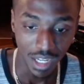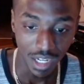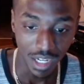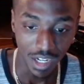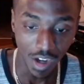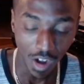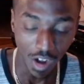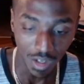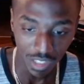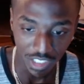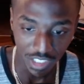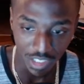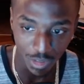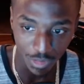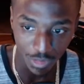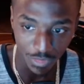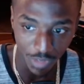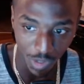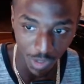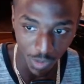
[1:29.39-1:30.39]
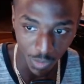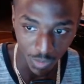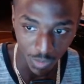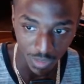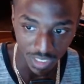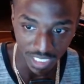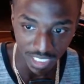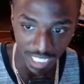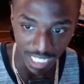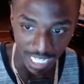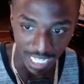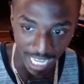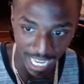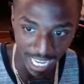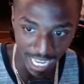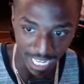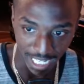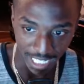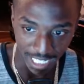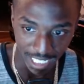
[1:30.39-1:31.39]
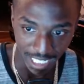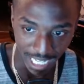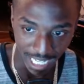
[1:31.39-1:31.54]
calling your phone saying, hey,